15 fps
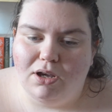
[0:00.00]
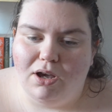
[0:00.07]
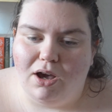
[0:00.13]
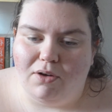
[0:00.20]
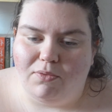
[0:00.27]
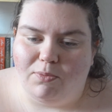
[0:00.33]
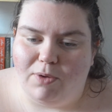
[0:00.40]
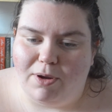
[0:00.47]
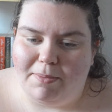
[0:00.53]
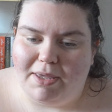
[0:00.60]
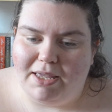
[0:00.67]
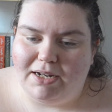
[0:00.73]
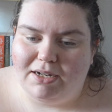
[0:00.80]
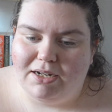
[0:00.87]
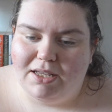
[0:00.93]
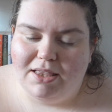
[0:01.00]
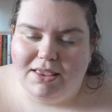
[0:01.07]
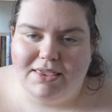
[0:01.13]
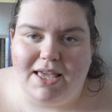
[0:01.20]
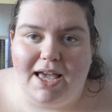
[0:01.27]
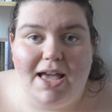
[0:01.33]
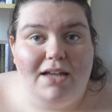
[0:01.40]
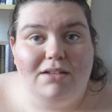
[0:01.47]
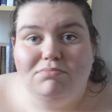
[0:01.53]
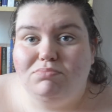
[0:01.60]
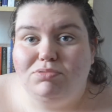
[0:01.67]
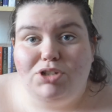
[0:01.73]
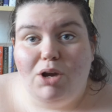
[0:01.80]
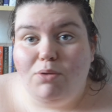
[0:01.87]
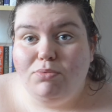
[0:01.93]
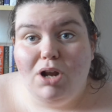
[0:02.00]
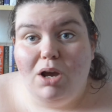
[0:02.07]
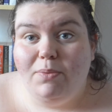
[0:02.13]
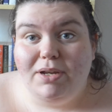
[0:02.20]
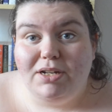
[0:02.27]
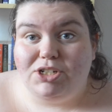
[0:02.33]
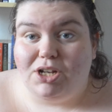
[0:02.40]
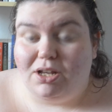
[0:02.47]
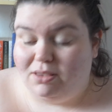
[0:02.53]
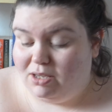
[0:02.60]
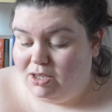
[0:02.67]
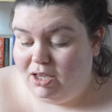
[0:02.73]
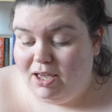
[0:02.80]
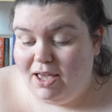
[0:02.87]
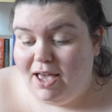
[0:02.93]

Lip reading: of women that don't know each other,